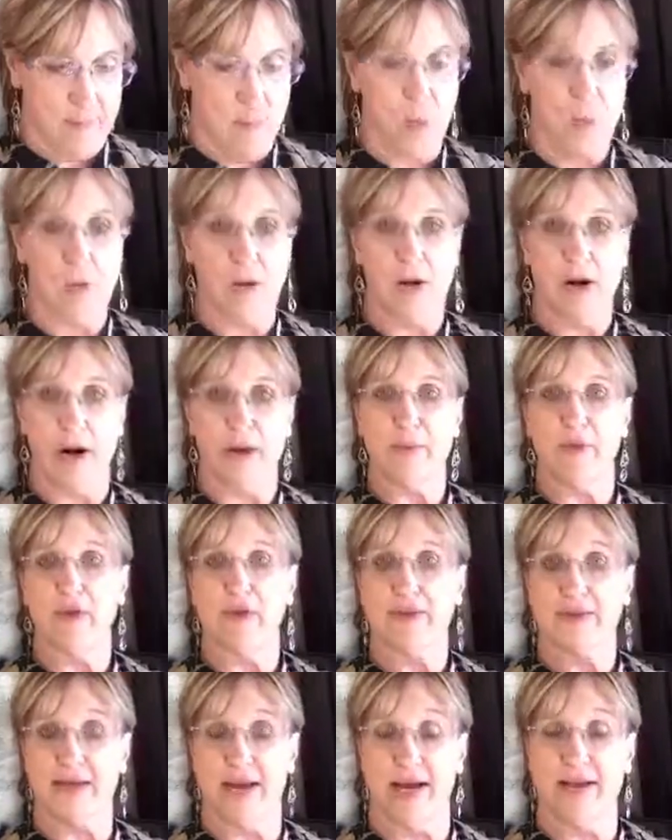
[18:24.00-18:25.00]
or I would
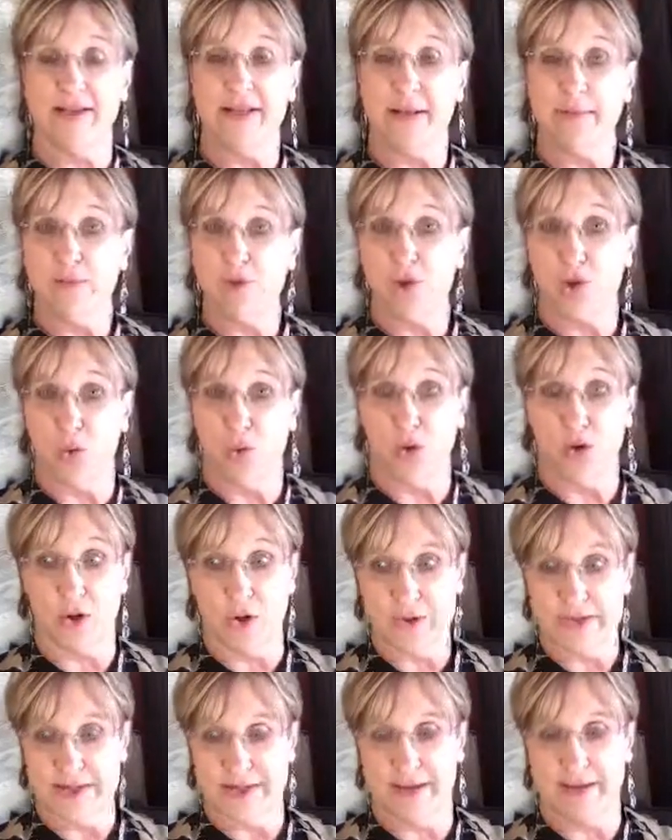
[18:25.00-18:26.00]
assign them
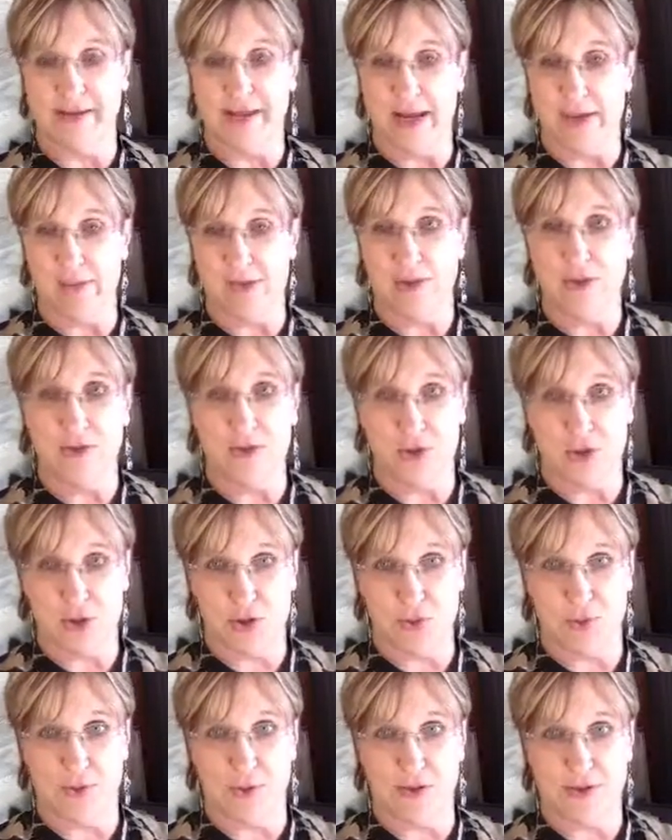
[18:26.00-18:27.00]
chores, and they would do the
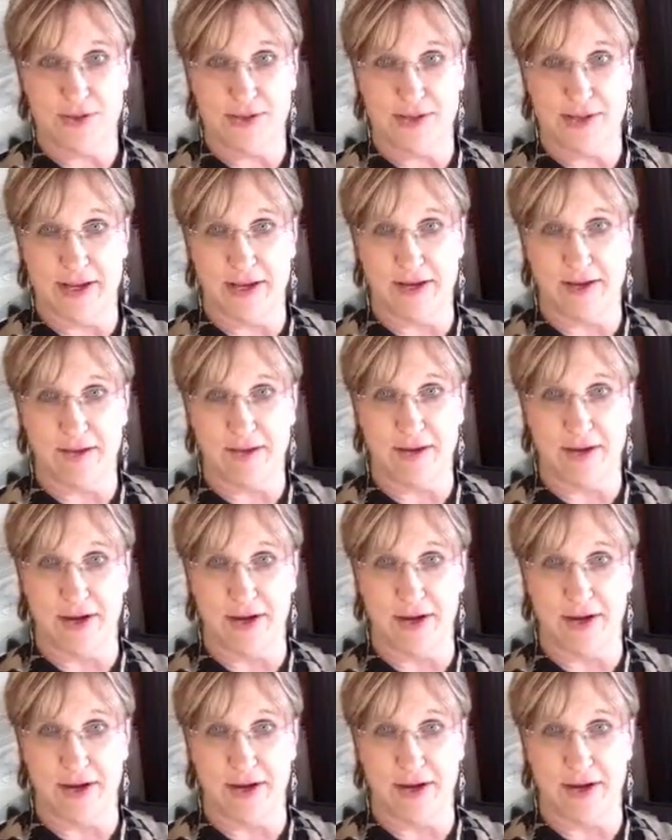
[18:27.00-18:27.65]
chores that,